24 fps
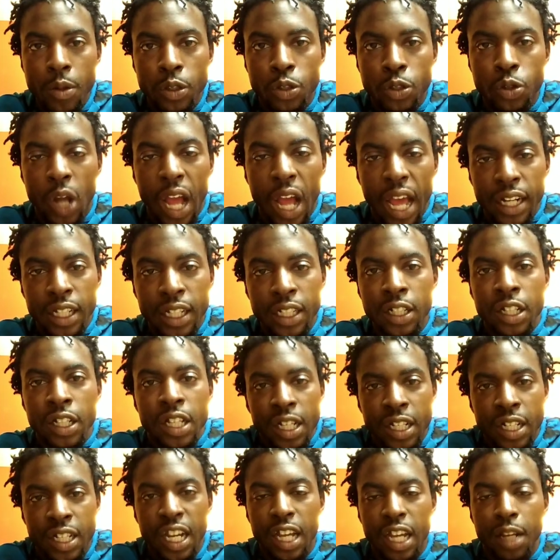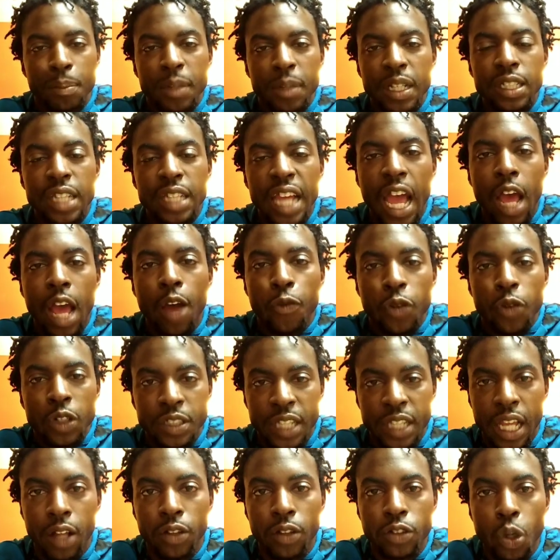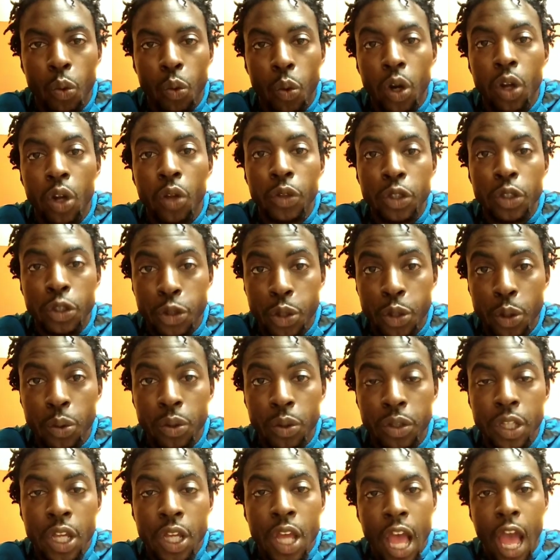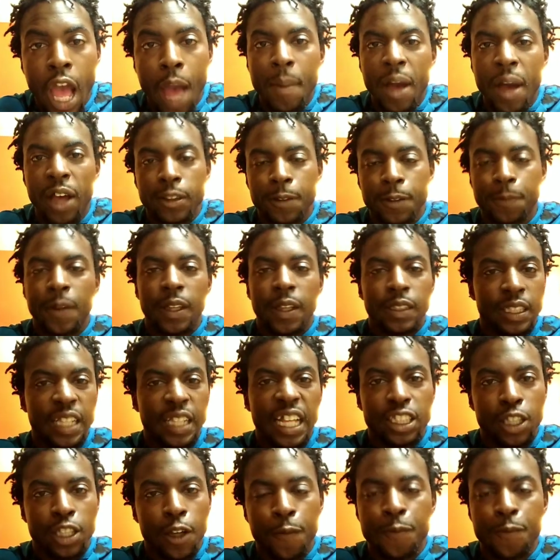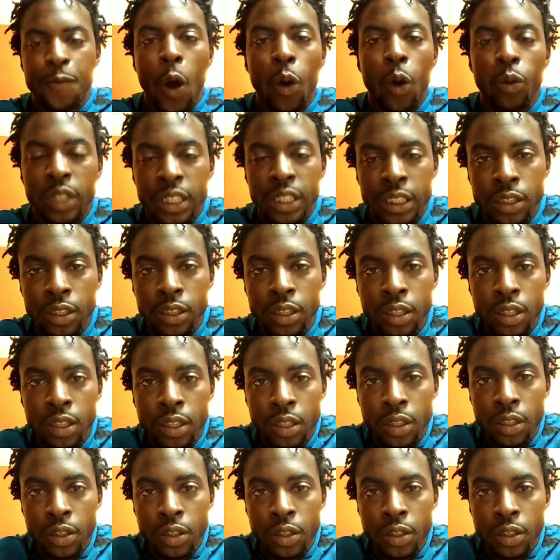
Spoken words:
tried to cut me down for telling the world the truth about the fact that that's a phony,